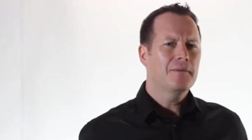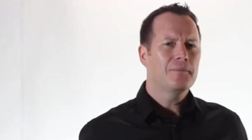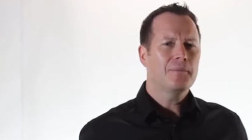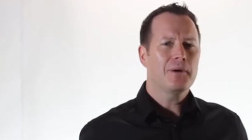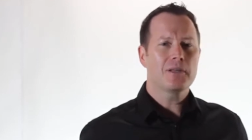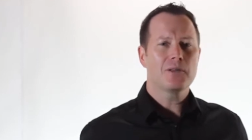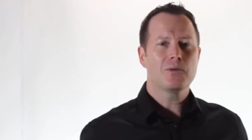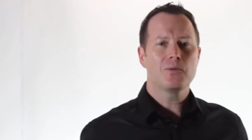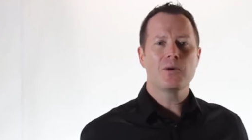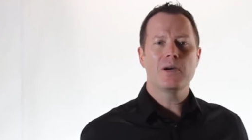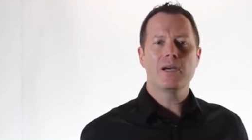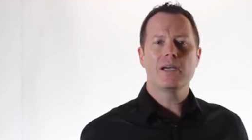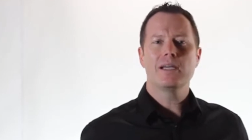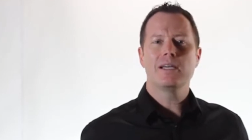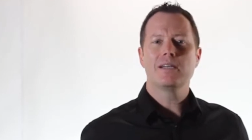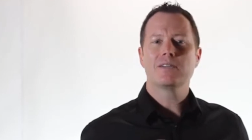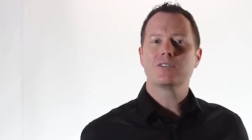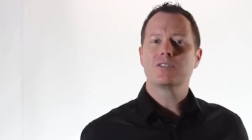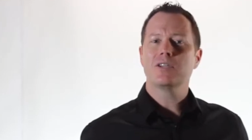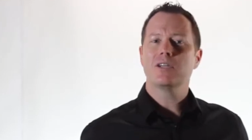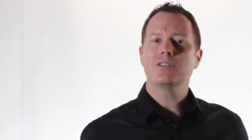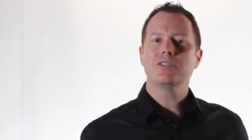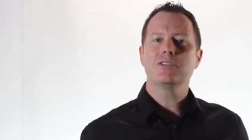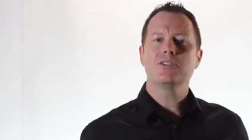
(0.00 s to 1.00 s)
by the way,
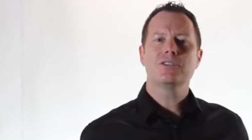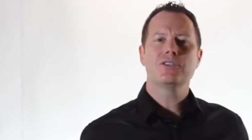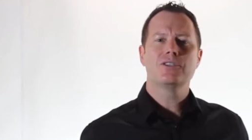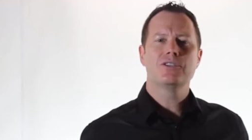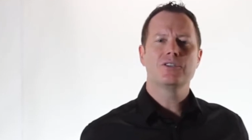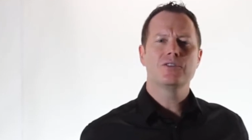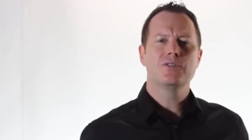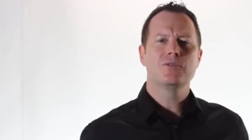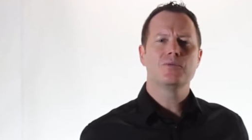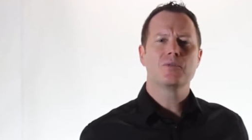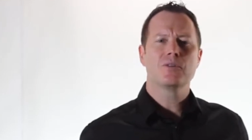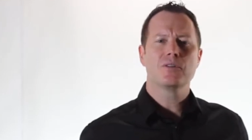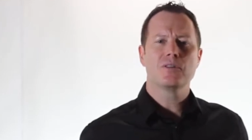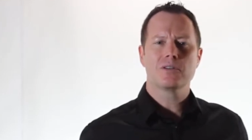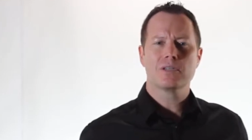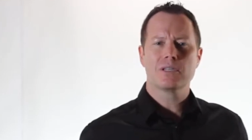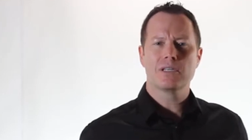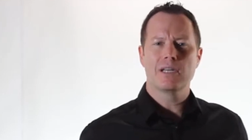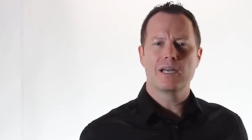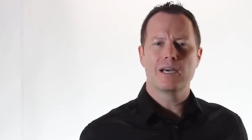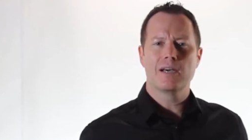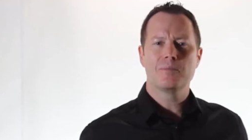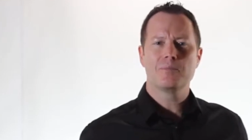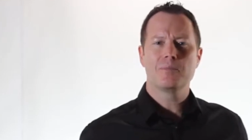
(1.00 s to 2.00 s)
it's not just you we're
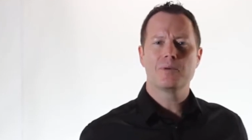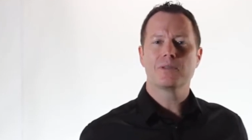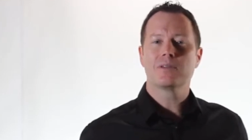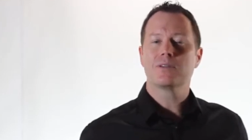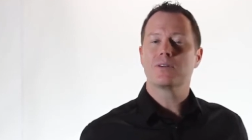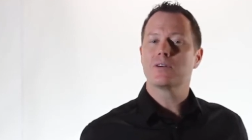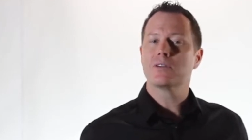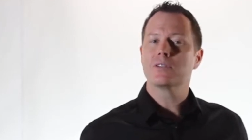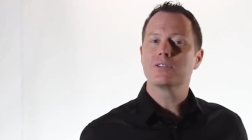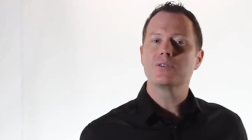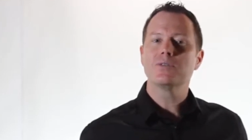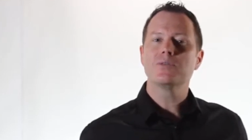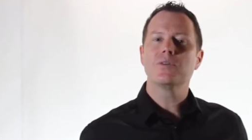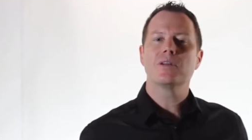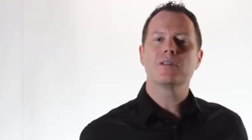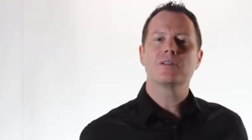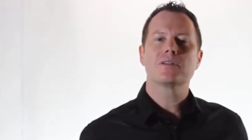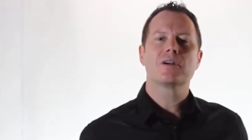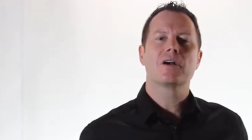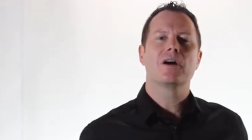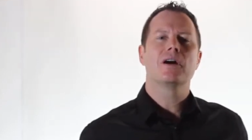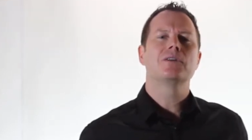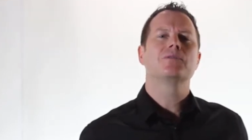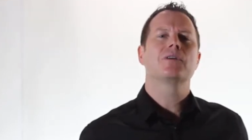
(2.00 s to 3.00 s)
looking at, but there are two
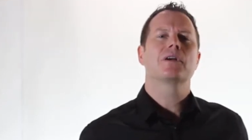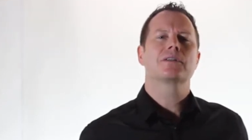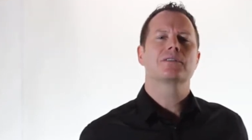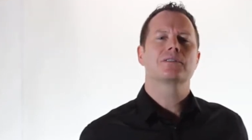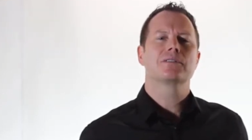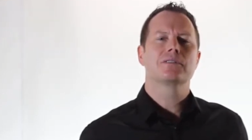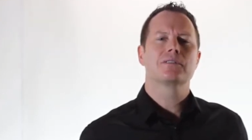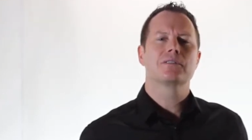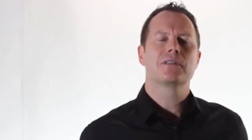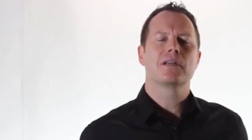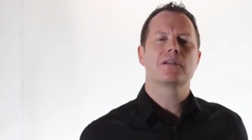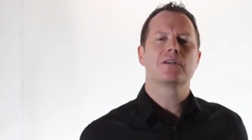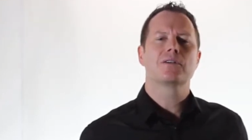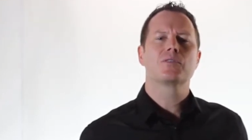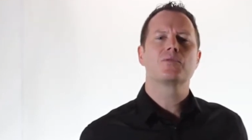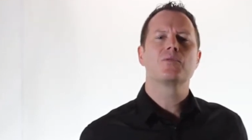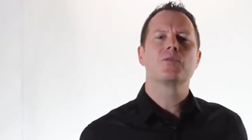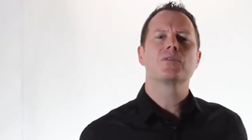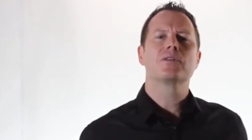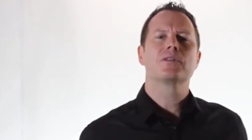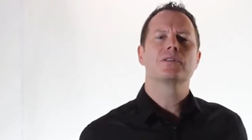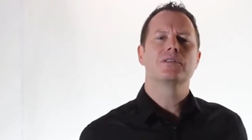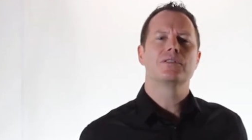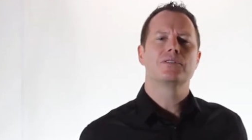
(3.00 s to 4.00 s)
other contractors that are
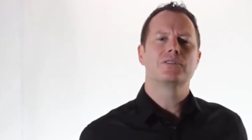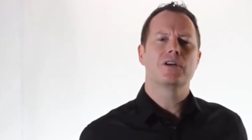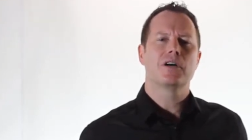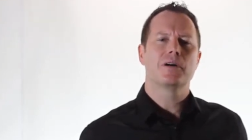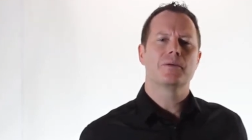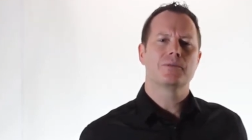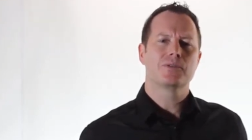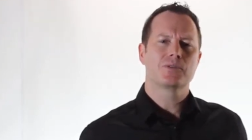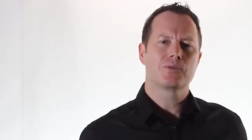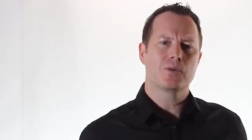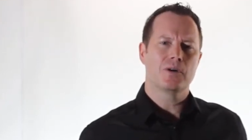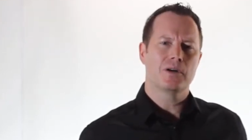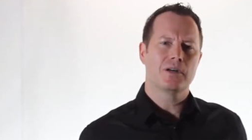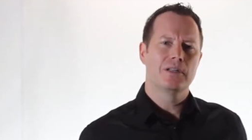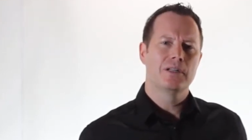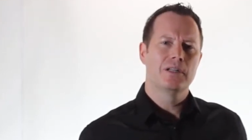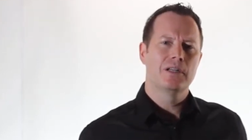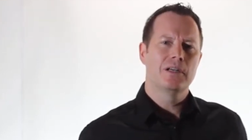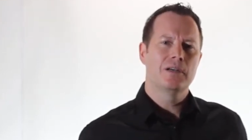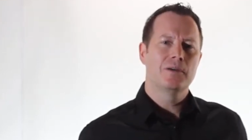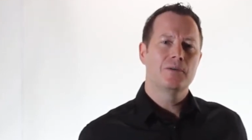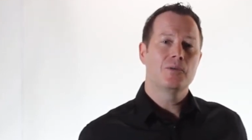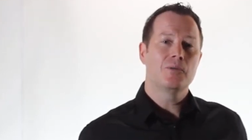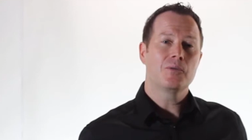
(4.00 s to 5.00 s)
quoting the job as well.
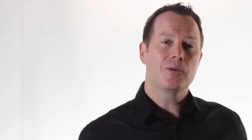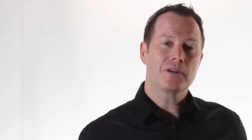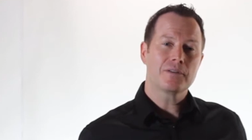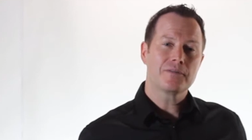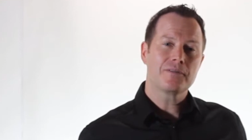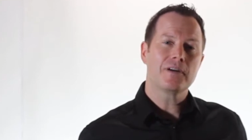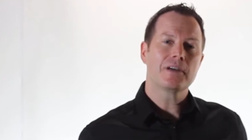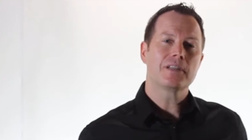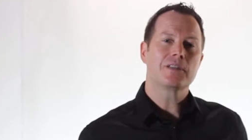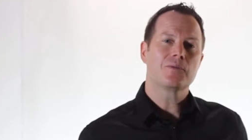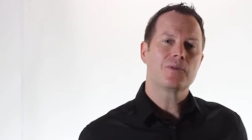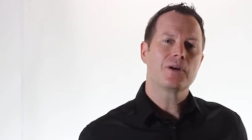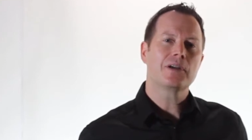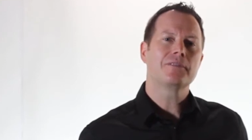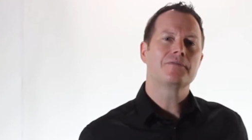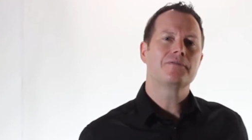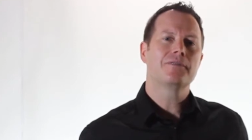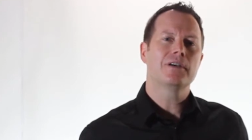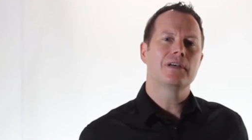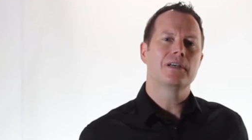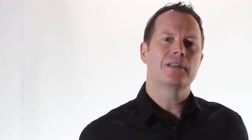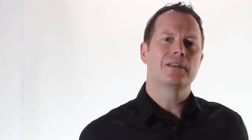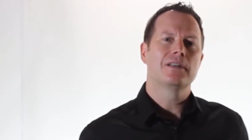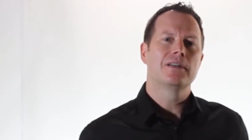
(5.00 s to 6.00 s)
We want to find the right
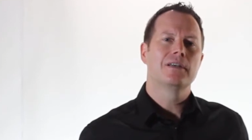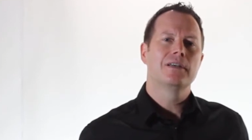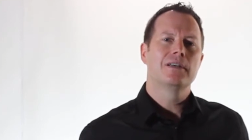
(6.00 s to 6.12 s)
fit.